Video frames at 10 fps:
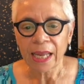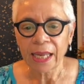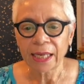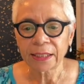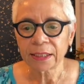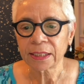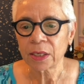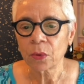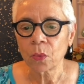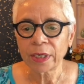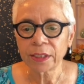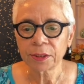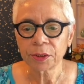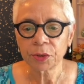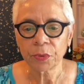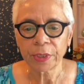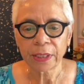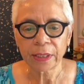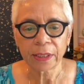And what it's doing,